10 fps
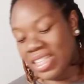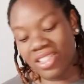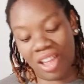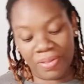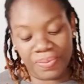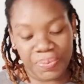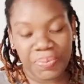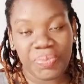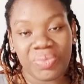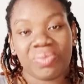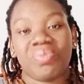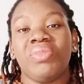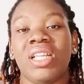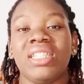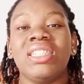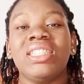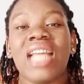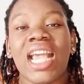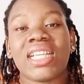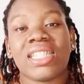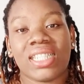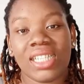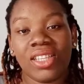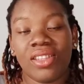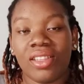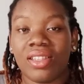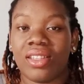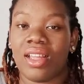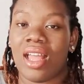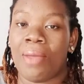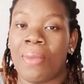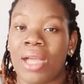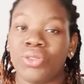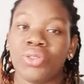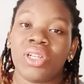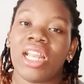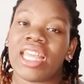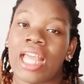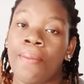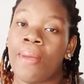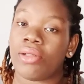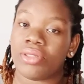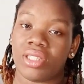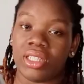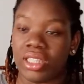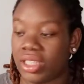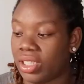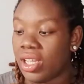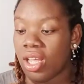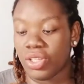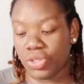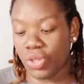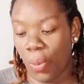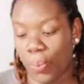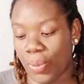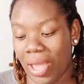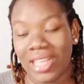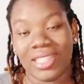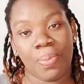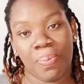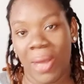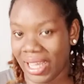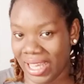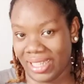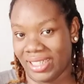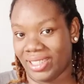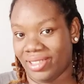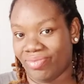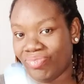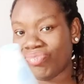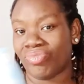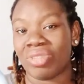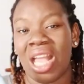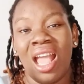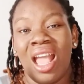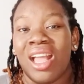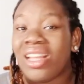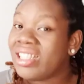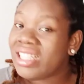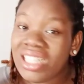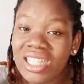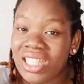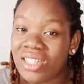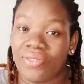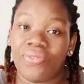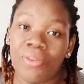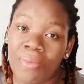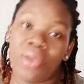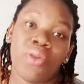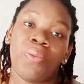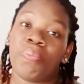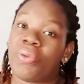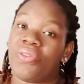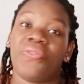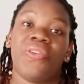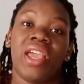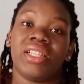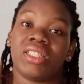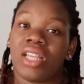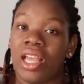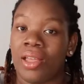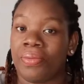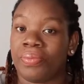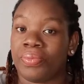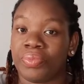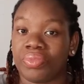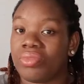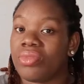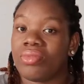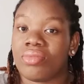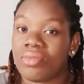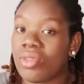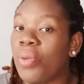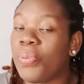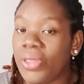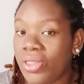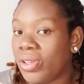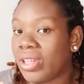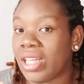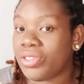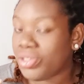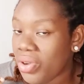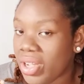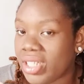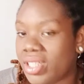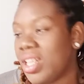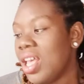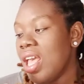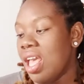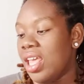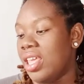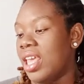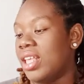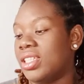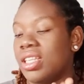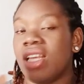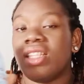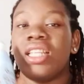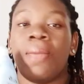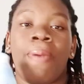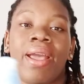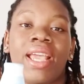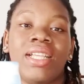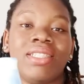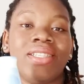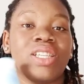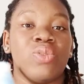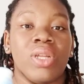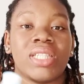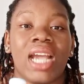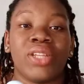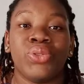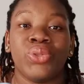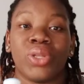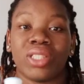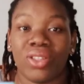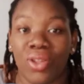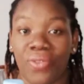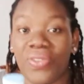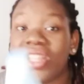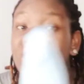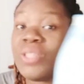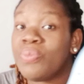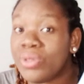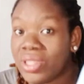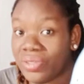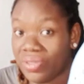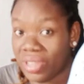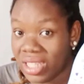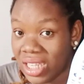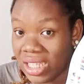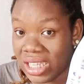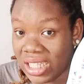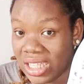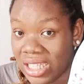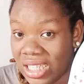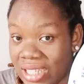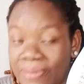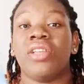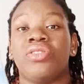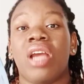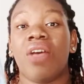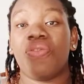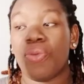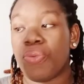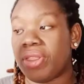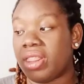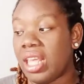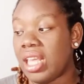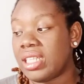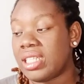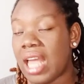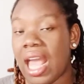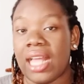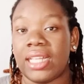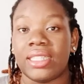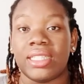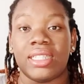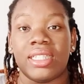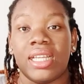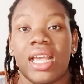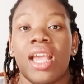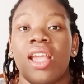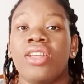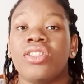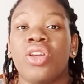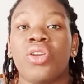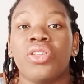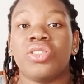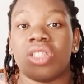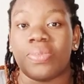So the next thing I do not like about the soap is the packaging. This is from my own preferred opinion and choice. Yes, the packaging is what I do not love. It is beautiful, isn't it? you can travel with this and it's not going to